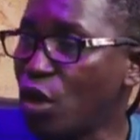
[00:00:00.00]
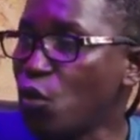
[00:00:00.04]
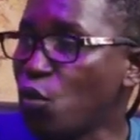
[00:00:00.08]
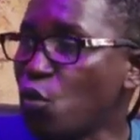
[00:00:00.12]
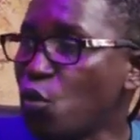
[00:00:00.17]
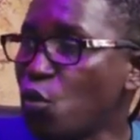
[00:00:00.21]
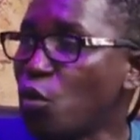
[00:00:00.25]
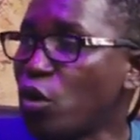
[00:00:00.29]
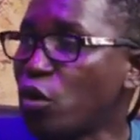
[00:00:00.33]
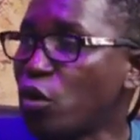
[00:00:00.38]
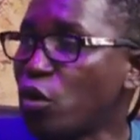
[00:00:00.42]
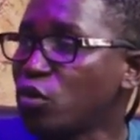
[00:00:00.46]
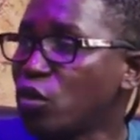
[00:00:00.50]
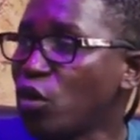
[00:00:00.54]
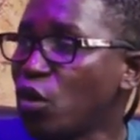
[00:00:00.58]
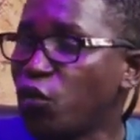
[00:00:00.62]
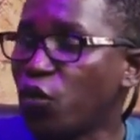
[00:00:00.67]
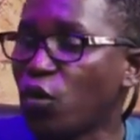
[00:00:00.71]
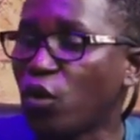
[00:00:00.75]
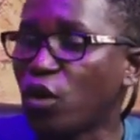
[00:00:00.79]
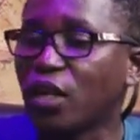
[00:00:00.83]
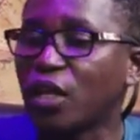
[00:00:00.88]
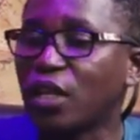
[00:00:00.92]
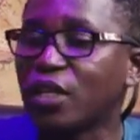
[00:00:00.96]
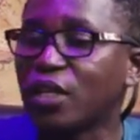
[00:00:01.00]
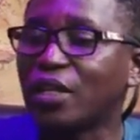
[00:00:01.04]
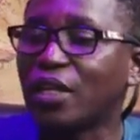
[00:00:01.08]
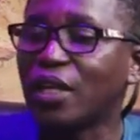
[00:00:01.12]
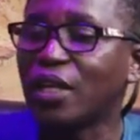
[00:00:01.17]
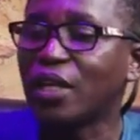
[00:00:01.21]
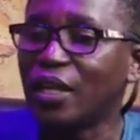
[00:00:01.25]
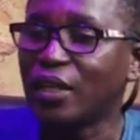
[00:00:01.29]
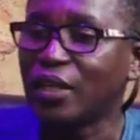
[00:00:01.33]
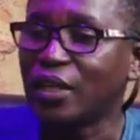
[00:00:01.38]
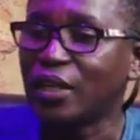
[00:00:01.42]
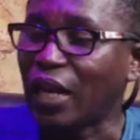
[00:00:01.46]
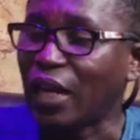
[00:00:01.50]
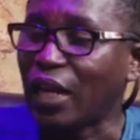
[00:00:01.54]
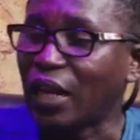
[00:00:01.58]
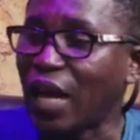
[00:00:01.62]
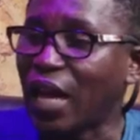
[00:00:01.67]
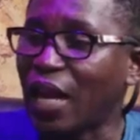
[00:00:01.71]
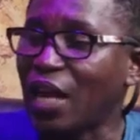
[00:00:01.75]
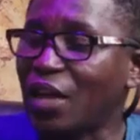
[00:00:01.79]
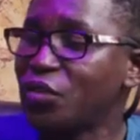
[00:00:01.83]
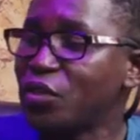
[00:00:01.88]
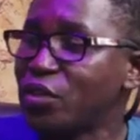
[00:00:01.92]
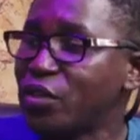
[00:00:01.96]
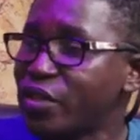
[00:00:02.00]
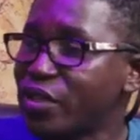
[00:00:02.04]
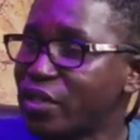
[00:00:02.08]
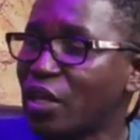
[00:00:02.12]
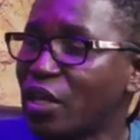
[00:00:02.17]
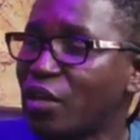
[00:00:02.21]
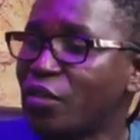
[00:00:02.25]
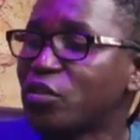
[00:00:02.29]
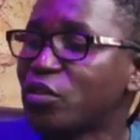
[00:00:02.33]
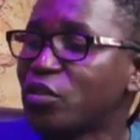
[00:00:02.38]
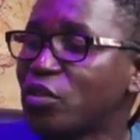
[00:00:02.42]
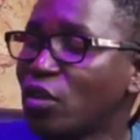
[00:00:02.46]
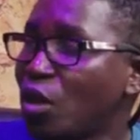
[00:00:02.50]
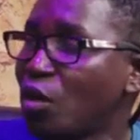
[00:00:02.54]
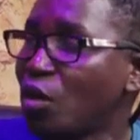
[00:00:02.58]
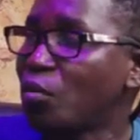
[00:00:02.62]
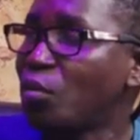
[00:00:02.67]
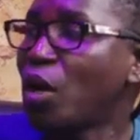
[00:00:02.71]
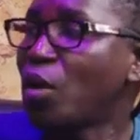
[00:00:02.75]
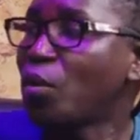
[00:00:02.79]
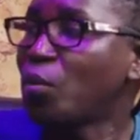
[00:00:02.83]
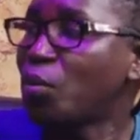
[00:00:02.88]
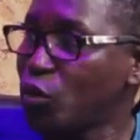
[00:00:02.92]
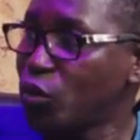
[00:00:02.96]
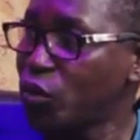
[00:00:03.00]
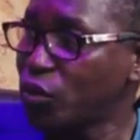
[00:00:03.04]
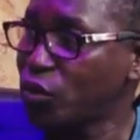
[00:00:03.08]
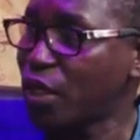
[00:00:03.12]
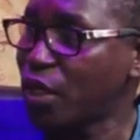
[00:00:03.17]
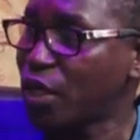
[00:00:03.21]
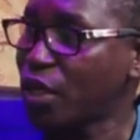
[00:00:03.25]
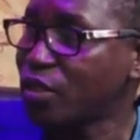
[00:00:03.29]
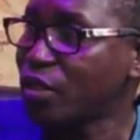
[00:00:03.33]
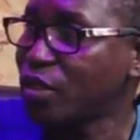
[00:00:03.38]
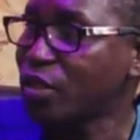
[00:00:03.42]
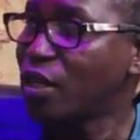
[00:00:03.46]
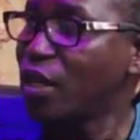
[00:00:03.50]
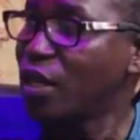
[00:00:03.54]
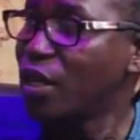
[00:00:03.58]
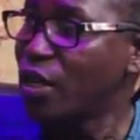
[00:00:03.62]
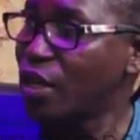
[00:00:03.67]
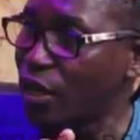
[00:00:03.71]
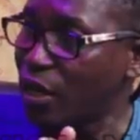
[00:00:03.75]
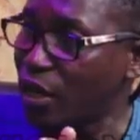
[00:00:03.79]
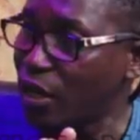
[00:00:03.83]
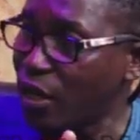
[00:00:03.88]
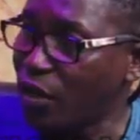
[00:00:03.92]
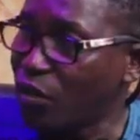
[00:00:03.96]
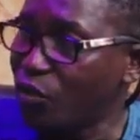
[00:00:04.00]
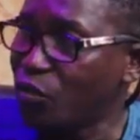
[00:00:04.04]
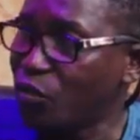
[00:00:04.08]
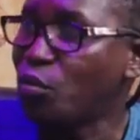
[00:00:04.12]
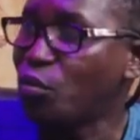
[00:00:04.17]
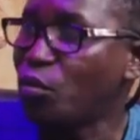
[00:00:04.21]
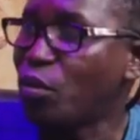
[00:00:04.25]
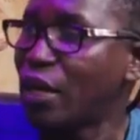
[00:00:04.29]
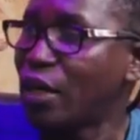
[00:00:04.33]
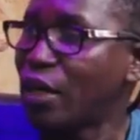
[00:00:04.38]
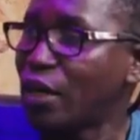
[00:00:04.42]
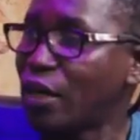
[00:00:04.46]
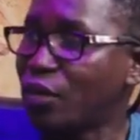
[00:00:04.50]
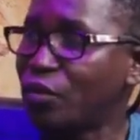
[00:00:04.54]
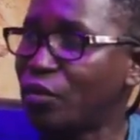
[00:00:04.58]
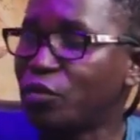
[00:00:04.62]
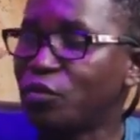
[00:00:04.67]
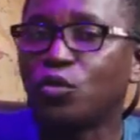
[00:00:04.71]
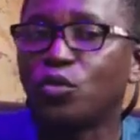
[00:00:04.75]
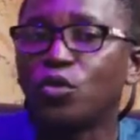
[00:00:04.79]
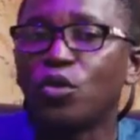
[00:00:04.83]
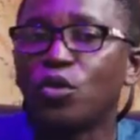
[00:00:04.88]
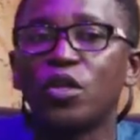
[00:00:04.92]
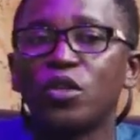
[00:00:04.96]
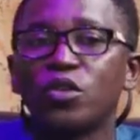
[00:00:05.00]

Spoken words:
We must not forget that life itself is all about process, level by level.